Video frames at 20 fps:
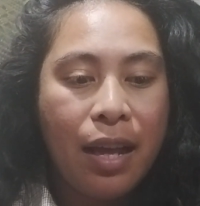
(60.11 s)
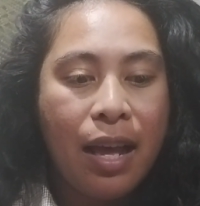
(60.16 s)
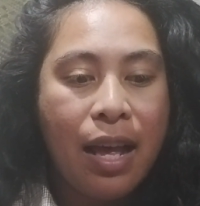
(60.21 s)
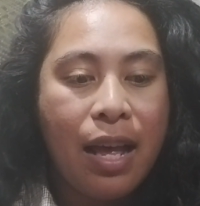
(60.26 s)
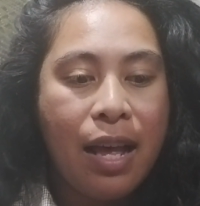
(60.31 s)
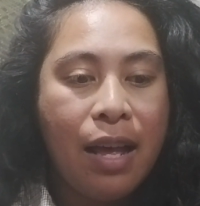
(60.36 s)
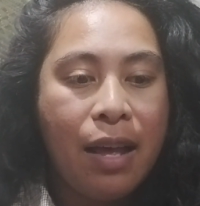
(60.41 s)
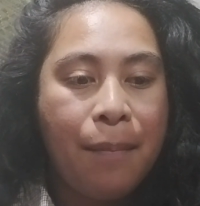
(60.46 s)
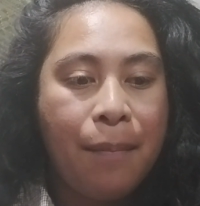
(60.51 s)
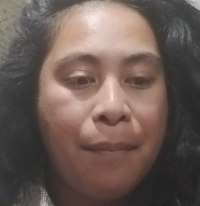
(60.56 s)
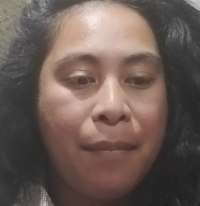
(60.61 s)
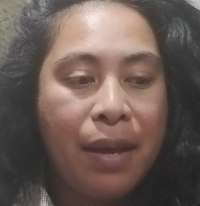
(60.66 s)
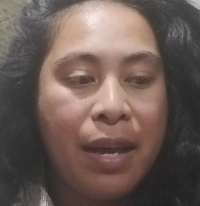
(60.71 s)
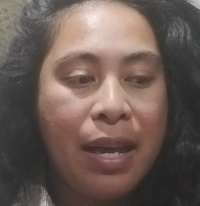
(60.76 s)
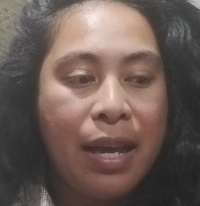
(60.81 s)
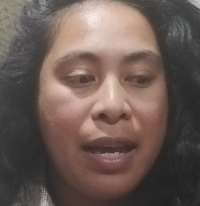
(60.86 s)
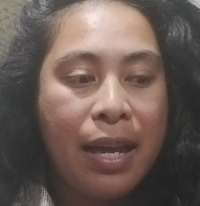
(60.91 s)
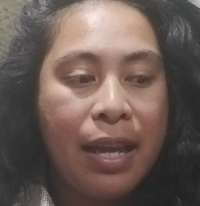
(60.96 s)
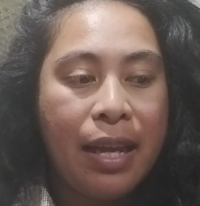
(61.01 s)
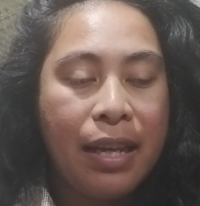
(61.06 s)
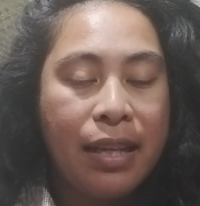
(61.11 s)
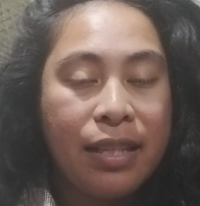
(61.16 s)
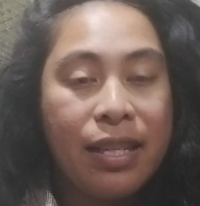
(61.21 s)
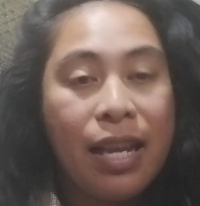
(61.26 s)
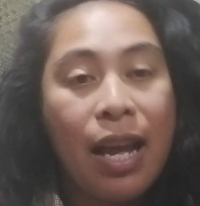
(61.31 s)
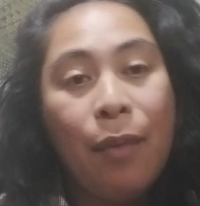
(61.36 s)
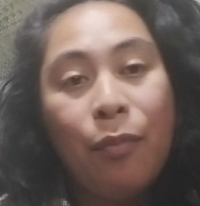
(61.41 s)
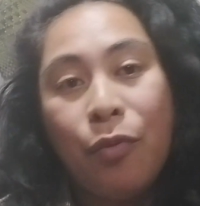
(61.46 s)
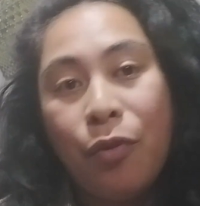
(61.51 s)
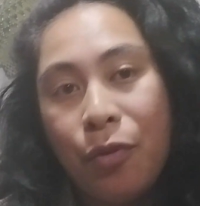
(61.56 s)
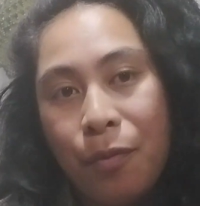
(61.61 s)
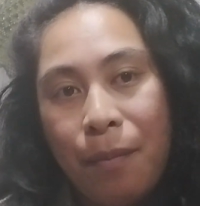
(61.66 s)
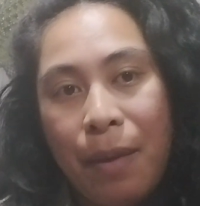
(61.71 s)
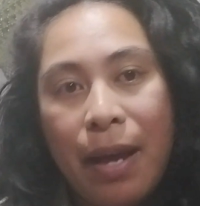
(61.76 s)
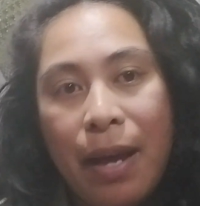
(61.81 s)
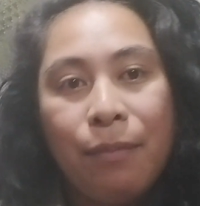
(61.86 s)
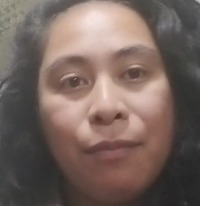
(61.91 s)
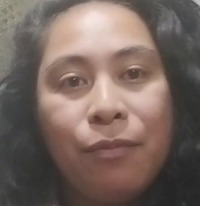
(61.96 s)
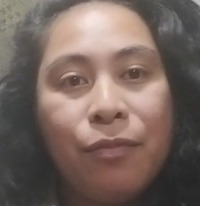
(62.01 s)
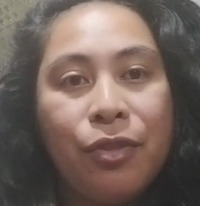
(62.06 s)
My Samoan
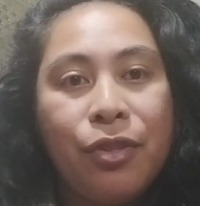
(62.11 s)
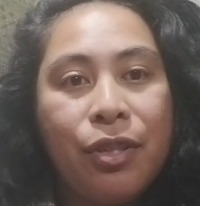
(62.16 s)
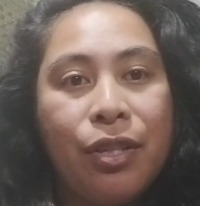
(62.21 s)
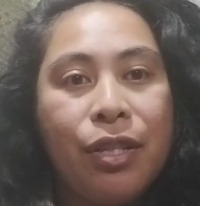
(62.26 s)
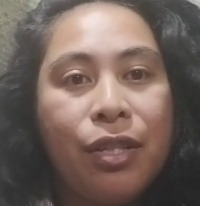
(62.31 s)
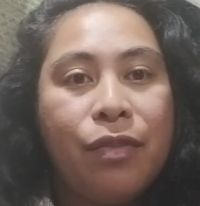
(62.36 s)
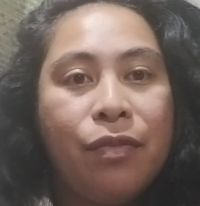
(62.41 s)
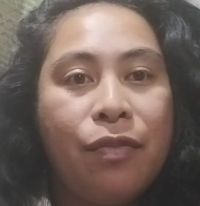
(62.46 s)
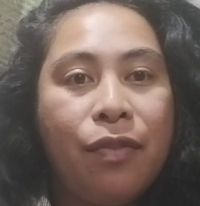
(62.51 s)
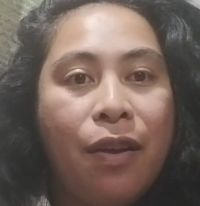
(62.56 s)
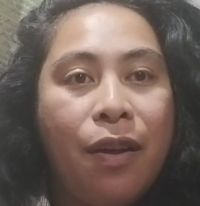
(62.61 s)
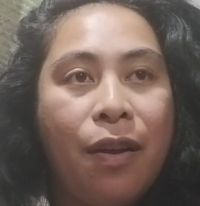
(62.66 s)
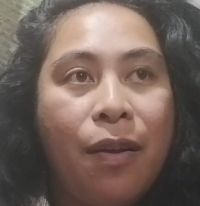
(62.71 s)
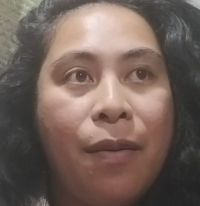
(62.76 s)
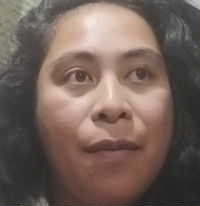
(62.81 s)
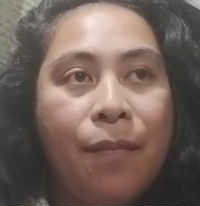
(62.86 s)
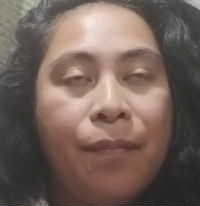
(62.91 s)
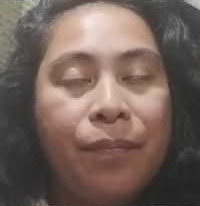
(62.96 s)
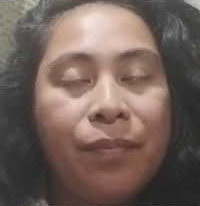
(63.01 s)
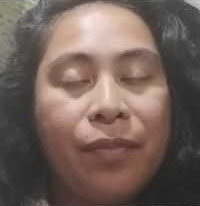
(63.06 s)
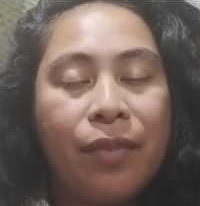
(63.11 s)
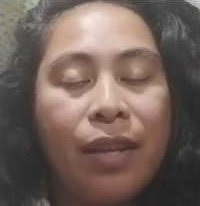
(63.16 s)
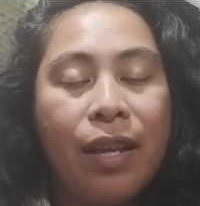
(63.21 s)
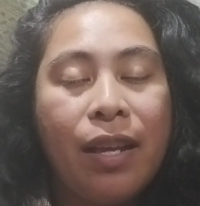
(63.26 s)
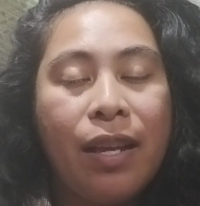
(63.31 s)
mum, she's from